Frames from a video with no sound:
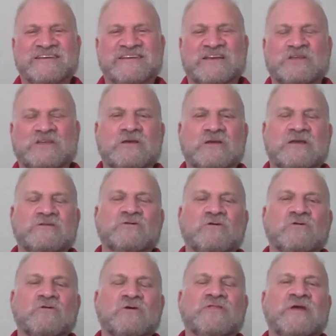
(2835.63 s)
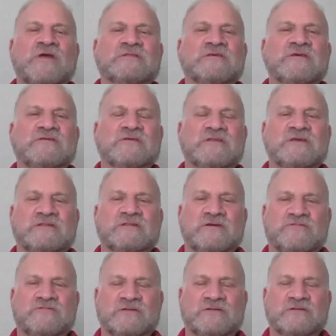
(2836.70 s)
Is your authenticity
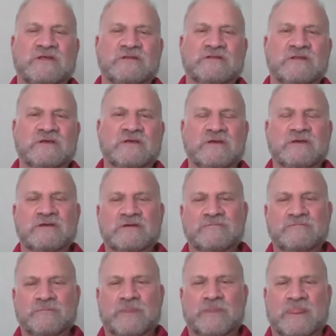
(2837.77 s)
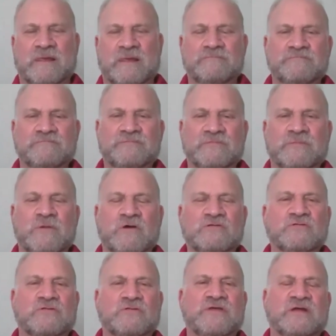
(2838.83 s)
different than the
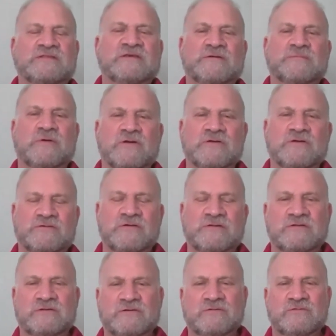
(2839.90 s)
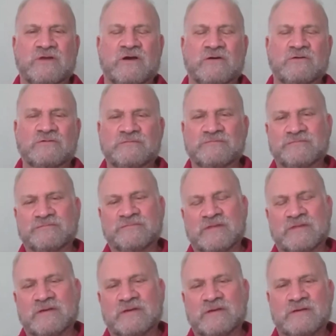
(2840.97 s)
most authentic person you know?
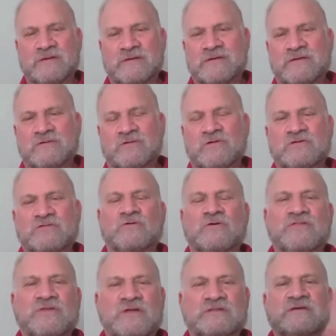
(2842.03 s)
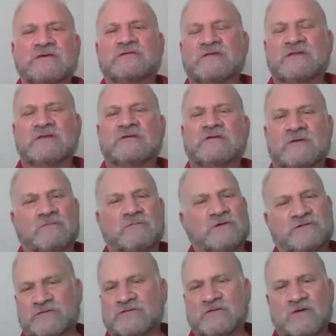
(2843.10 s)
Or is authenticity,
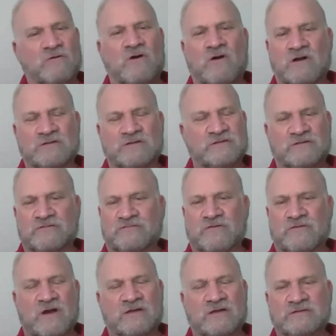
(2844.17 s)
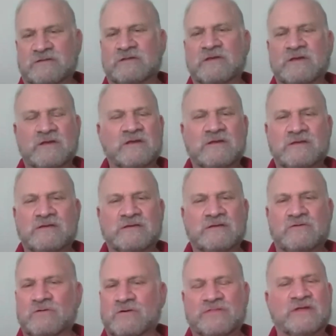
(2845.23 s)
which is so hard to define,
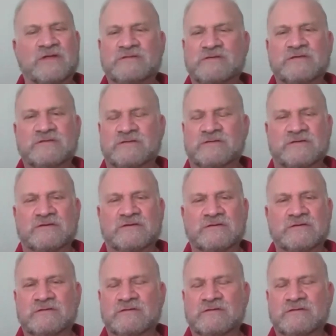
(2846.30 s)
authenticity?